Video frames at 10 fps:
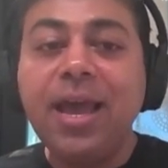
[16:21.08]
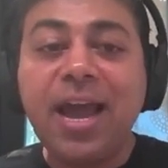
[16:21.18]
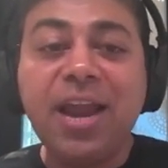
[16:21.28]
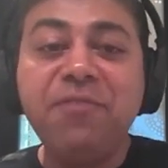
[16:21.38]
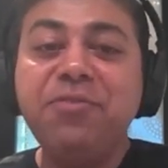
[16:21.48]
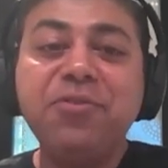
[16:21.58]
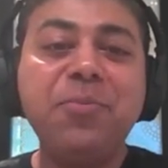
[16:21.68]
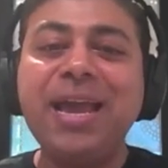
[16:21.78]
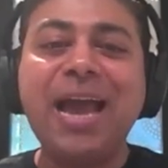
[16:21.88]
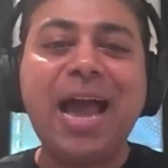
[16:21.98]
And we would
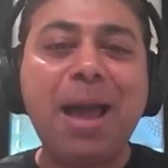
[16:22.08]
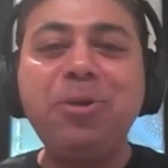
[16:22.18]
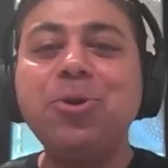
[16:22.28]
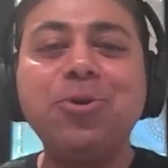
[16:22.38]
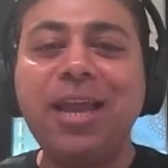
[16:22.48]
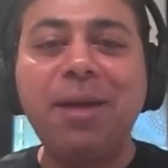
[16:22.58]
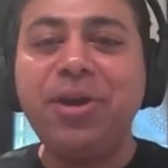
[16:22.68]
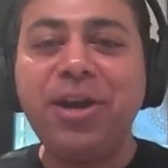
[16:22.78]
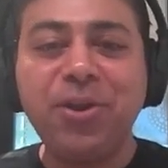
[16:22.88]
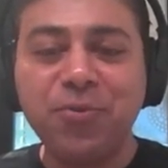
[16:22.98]
be happy to
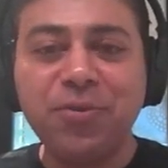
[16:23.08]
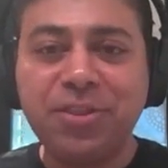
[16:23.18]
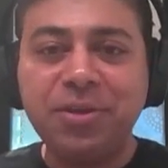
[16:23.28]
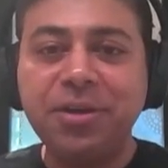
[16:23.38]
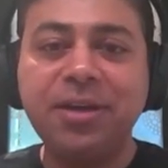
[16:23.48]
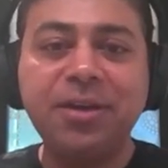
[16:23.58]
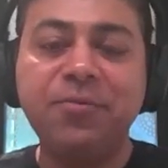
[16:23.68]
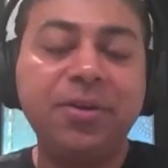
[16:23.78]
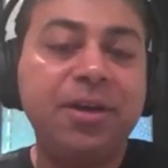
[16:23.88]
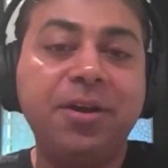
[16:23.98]
collaborate you with,
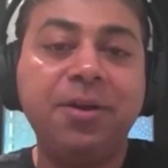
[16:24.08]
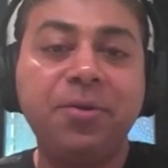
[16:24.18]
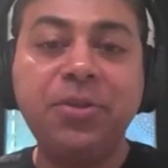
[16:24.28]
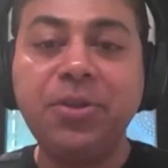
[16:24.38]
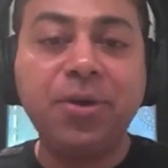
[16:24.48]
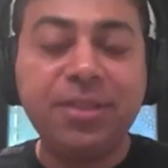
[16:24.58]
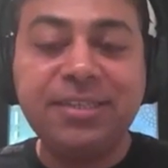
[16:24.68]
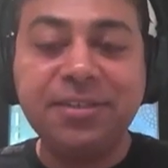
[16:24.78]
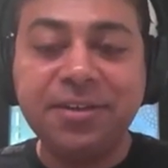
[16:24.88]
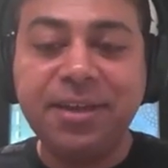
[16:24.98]
uh, uh, with you on this
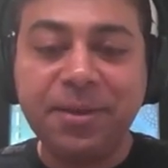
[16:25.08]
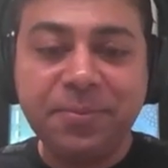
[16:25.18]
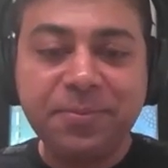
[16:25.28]
journey.